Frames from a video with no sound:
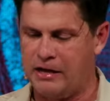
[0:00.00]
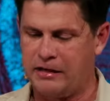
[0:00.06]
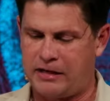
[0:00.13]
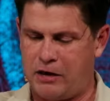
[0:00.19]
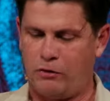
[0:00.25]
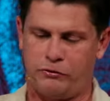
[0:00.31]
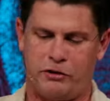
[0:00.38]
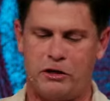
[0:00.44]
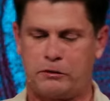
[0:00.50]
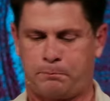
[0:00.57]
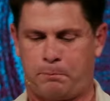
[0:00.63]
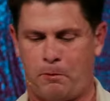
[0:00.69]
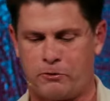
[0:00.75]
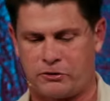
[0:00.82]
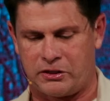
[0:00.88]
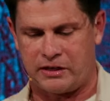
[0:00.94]
killed this
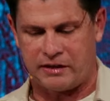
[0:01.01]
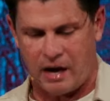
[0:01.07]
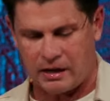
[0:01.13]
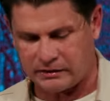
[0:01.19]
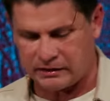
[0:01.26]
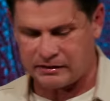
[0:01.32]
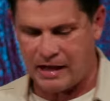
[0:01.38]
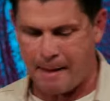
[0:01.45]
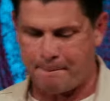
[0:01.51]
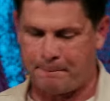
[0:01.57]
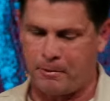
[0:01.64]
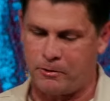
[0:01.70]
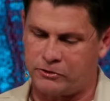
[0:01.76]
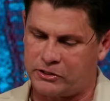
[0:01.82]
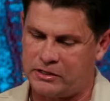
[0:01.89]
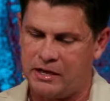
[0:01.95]
person and got to that
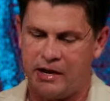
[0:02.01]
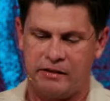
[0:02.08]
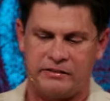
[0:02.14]
person.